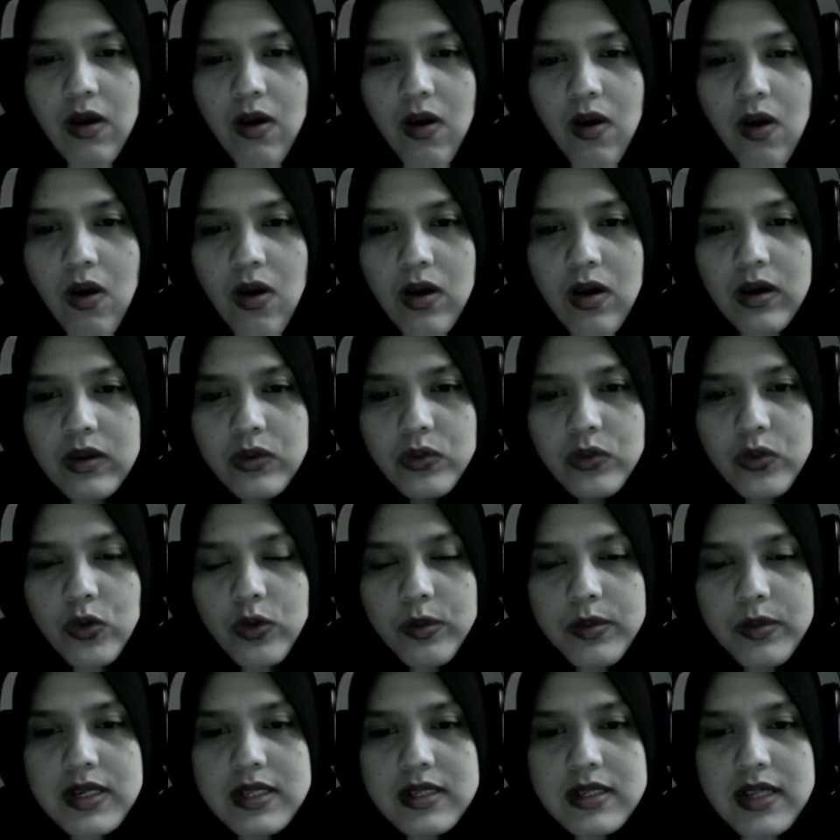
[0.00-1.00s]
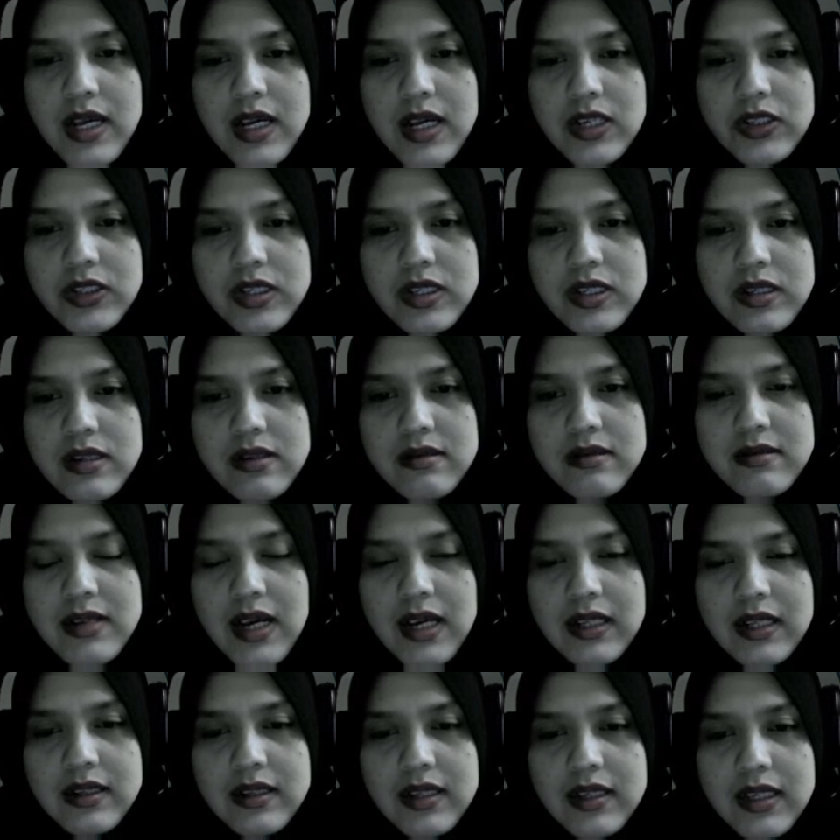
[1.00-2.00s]
All Women Action
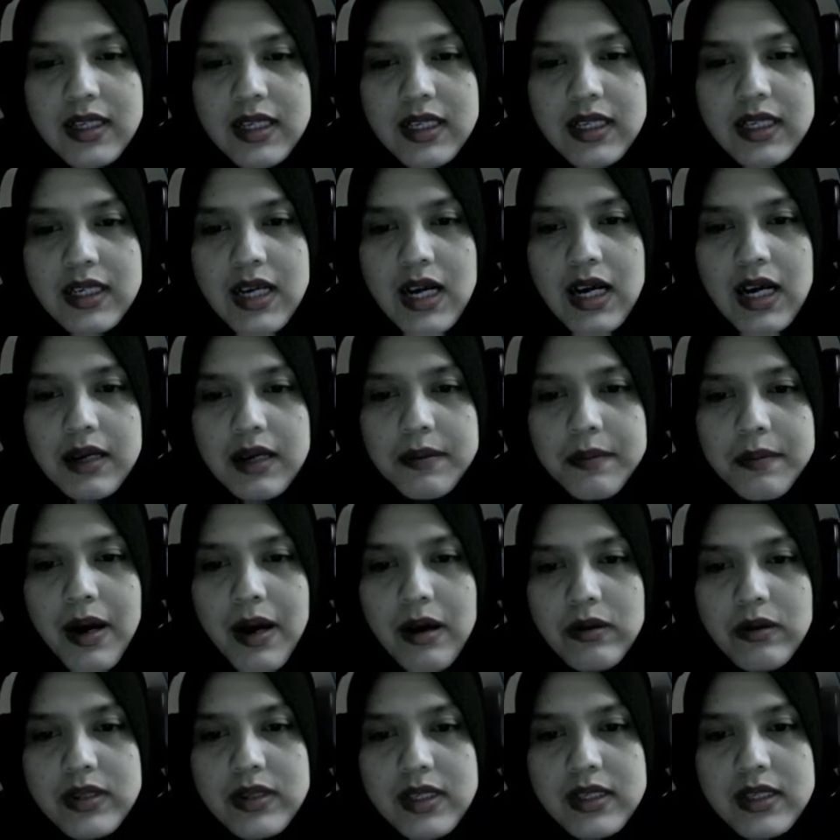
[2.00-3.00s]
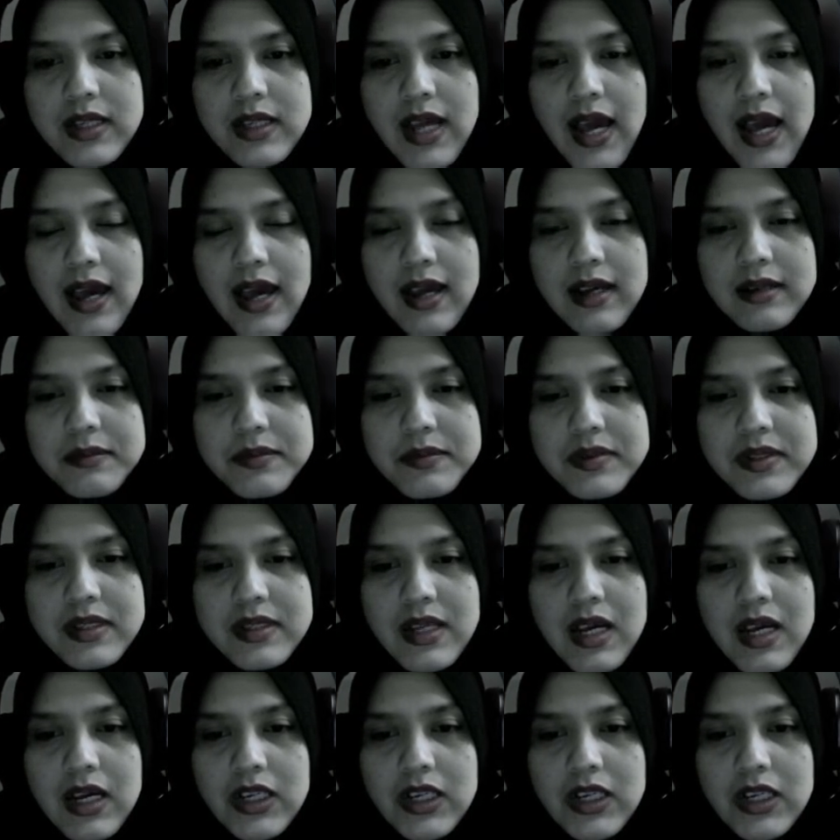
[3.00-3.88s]
Society, About the Apps,